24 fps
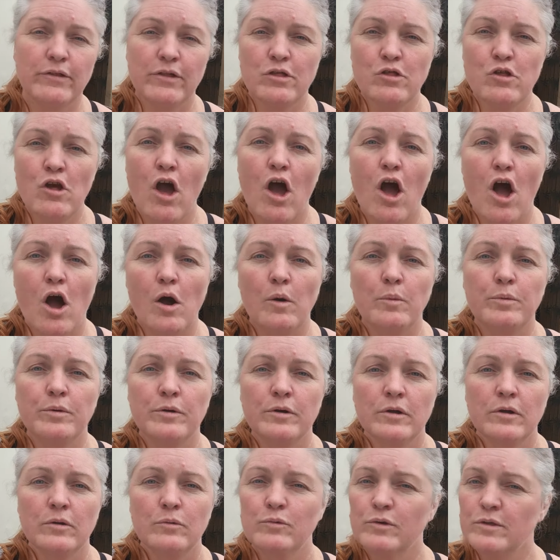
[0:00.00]
the top
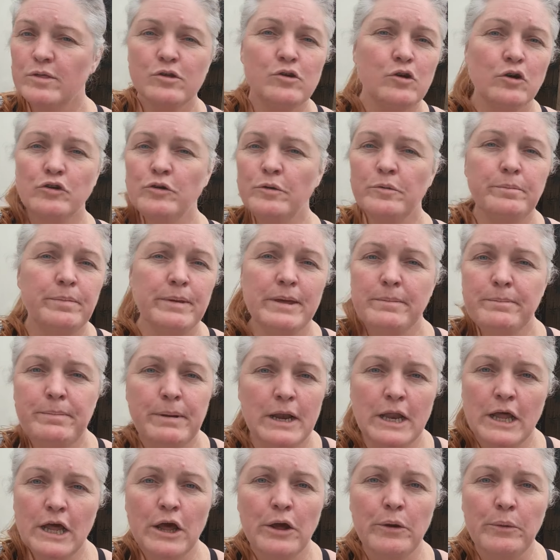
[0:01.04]
was going to be
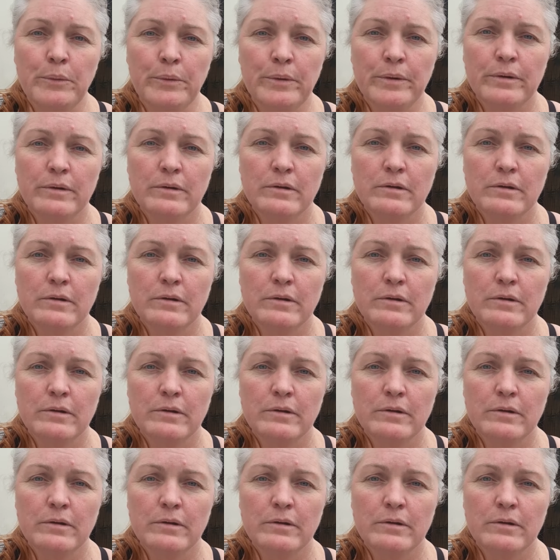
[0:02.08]
blue.